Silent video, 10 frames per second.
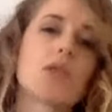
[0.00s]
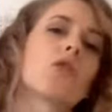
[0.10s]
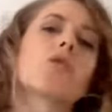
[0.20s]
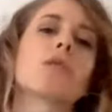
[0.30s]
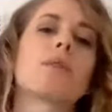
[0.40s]

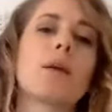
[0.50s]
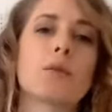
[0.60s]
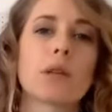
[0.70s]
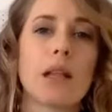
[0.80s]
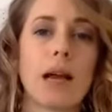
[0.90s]
So sometimes
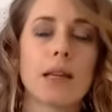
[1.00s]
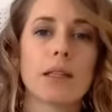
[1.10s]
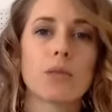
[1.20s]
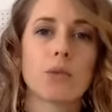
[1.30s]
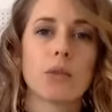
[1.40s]
with
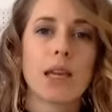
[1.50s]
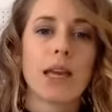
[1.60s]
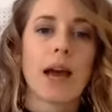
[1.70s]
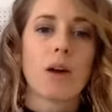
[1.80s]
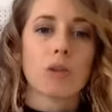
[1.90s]
clients, we'll
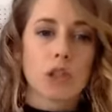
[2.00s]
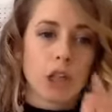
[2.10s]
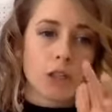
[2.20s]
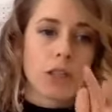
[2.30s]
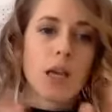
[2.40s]
take out
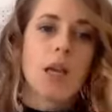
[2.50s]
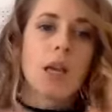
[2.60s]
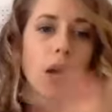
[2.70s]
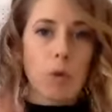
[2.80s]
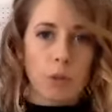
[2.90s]
shirts
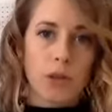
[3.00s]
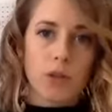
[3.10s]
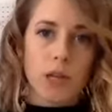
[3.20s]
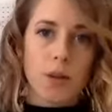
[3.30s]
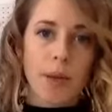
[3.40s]
and we'll put
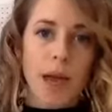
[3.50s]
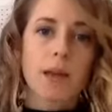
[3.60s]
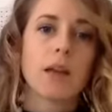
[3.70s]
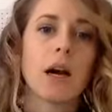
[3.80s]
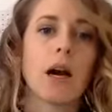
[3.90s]
those on a
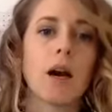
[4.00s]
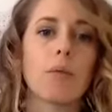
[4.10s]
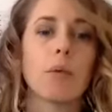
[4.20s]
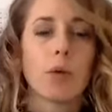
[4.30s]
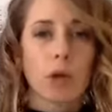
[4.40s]
bed,
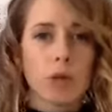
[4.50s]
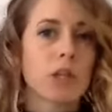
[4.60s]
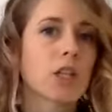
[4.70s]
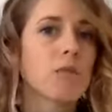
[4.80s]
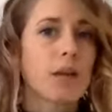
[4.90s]
and we'll go
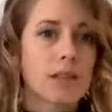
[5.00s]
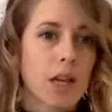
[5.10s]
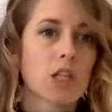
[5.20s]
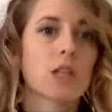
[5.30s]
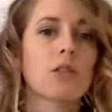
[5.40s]
section by
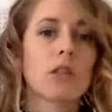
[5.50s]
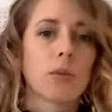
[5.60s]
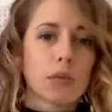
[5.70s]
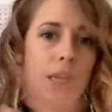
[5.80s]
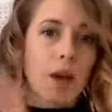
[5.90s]
section. So then
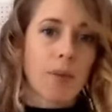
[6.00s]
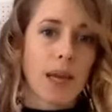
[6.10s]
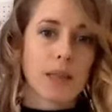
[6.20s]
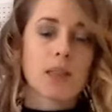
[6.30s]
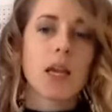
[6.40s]
we'll take out
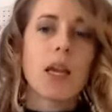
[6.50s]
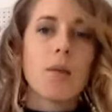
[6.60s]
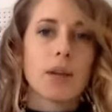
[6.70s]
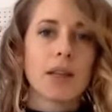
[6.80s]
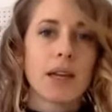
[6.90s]
pants.
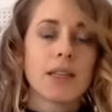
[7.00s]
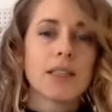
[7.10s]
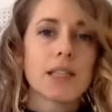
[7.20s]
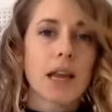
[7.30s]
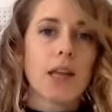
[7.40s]
But at the end
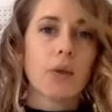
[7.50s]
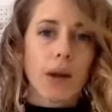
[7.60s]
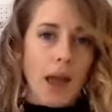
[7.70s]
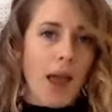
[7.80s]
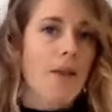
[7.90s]
of the day, you
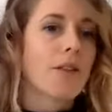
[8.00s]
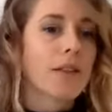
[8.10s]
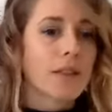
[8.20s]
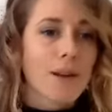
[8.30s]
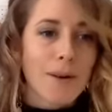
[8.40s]
want
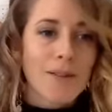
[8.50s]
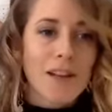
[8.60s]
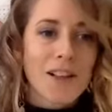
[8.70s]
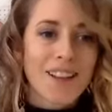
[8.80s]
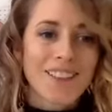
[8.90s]
everything to come out of
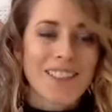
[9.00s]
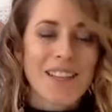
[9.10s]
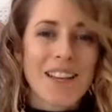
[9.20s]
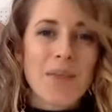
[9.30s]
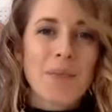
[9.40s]
that closet,
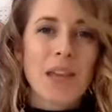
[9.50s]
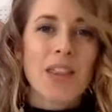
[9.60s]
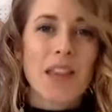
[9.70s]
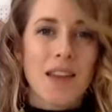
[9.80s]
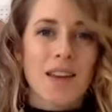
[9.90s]

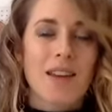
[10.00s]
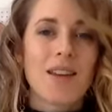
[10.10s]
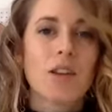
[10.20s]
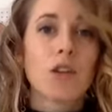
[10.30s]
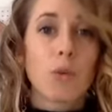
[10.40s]
and then
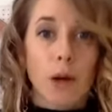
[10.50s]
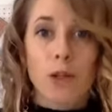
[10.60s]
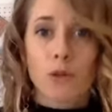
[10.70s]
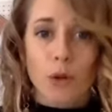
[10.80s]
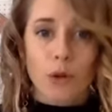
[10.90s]
you want
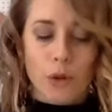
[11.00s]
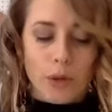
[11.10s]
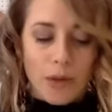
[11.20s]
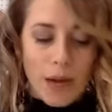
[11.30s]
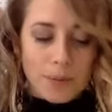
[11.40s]
to sort through it,
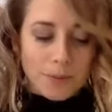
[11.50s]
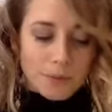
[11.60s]
right?